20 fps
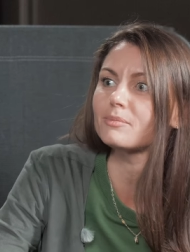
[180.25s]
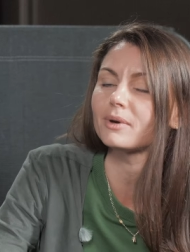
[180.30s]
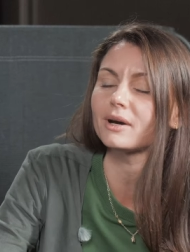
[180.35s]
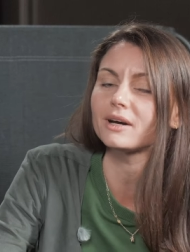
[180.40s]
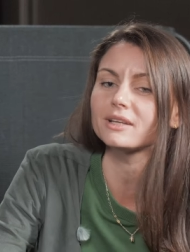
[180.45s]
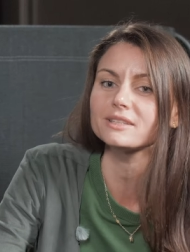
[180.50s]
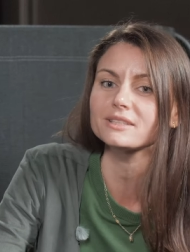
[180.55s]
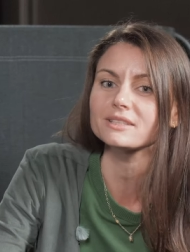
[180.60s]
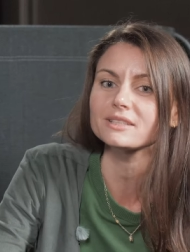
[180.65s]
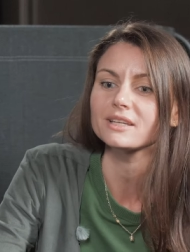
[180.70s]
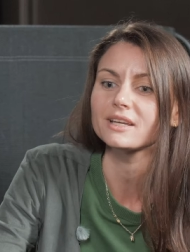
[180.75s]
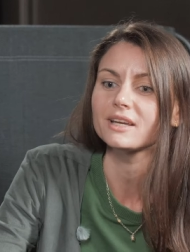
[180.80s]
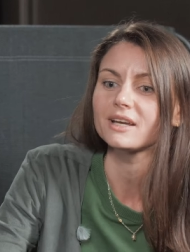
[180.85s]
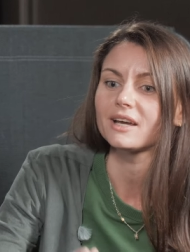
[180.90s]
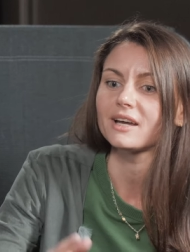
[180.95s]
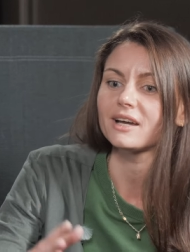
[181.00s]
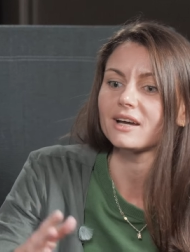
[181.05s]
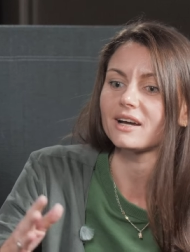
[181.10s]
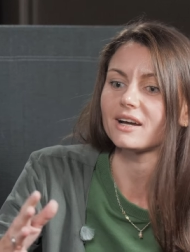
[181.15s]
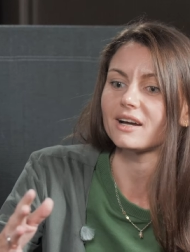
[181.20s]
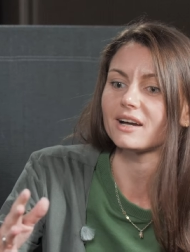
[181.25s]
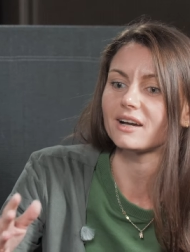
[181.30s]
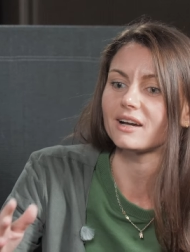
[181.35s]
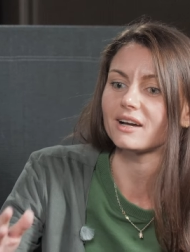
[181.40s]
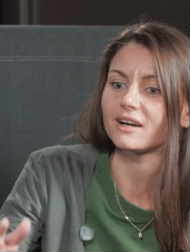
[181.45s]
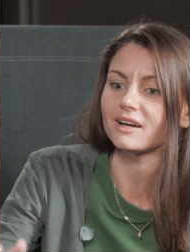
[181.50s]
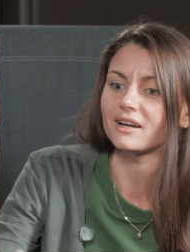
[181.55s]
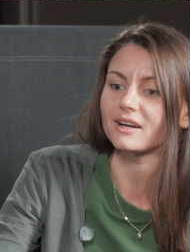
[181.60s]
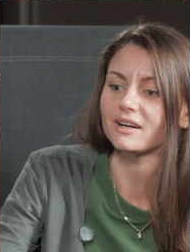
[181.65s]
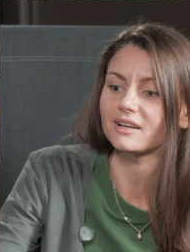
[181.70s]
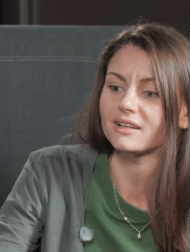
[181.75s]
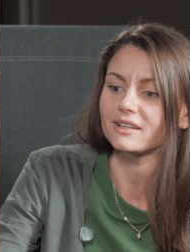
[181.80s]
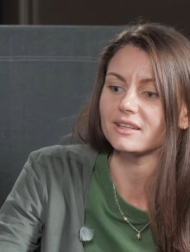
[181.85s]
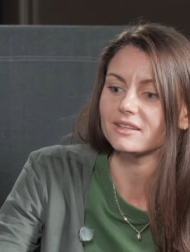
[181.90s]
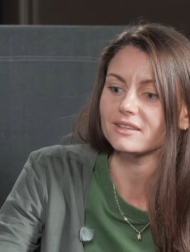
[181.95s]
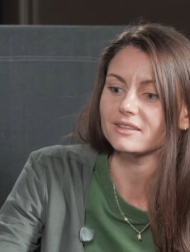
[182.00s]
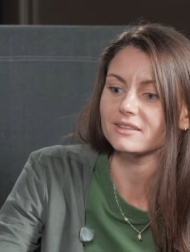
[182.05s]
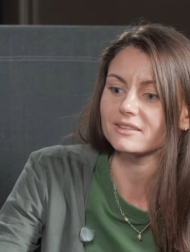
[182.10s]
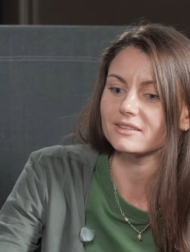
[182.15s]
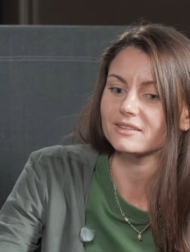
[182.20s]
But uh,
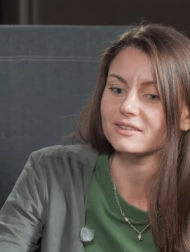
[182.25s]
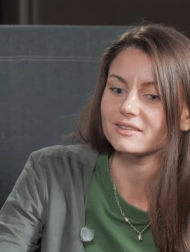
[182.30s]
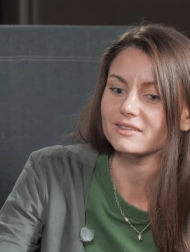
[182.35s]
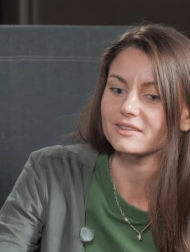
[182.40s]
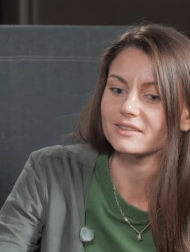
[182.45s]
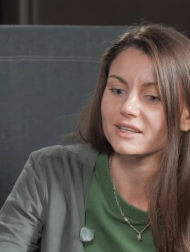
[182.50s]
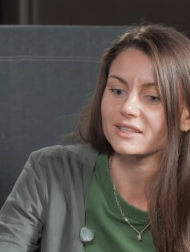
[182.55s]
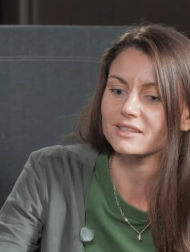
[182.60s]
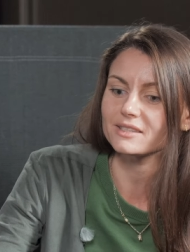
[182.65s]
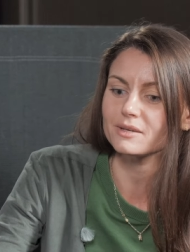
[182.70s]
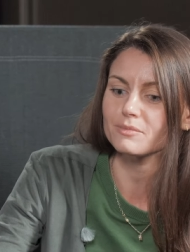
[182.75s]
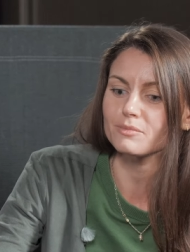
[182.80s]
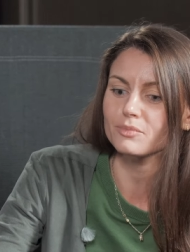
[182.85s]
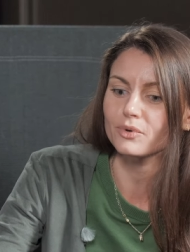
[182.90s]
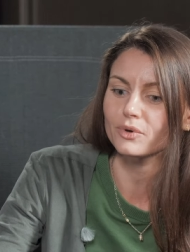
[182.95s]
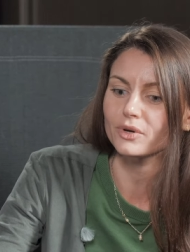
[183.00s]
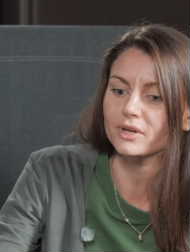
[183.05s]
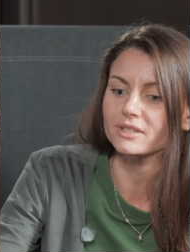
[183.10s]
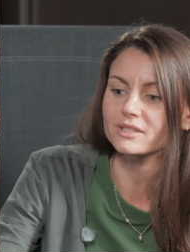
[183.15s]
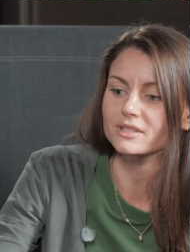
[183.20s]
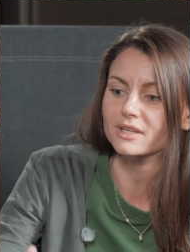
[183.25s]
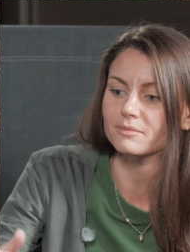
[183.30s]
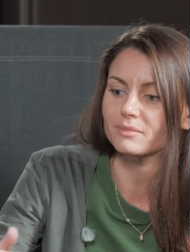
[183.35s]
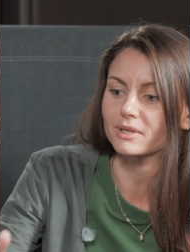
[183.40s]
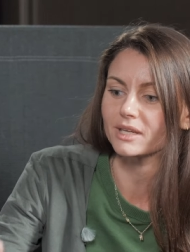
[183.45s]
at some point I